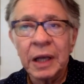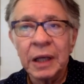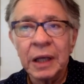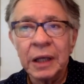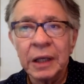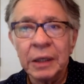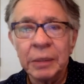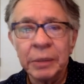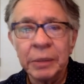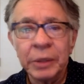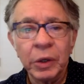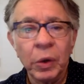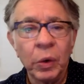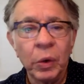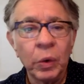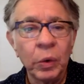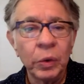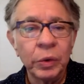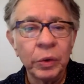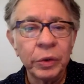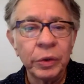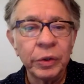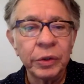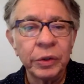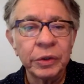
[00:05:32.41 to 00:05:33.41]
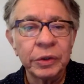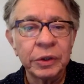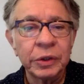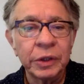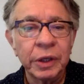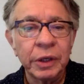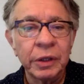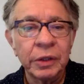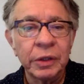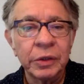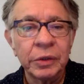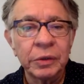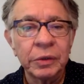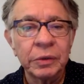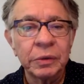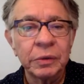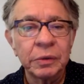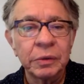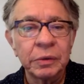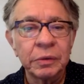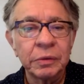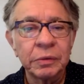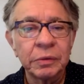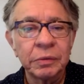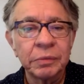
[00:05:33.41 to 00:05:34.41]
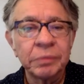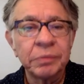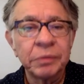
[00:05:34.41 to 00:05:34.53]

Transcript: little bit older, you start to